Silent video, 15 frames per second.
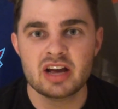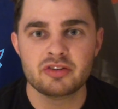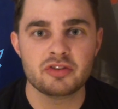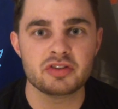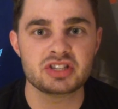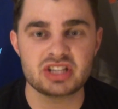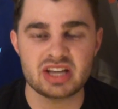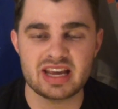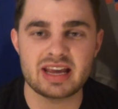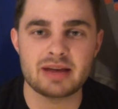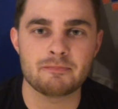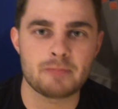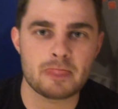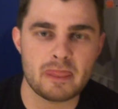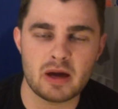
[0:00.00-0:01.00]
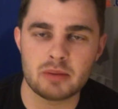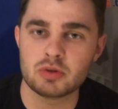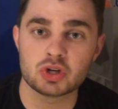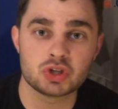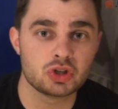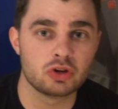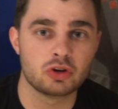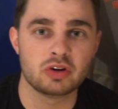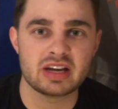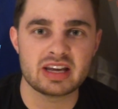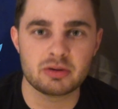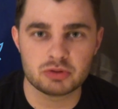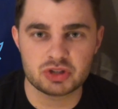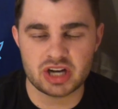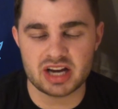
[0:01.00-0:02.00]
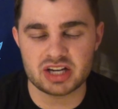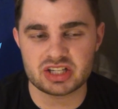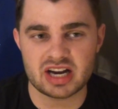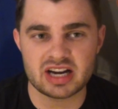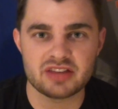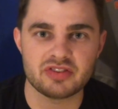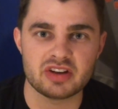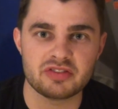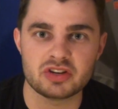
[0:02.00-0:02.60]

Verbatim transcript: For the team, I'm not sure he'll change anything.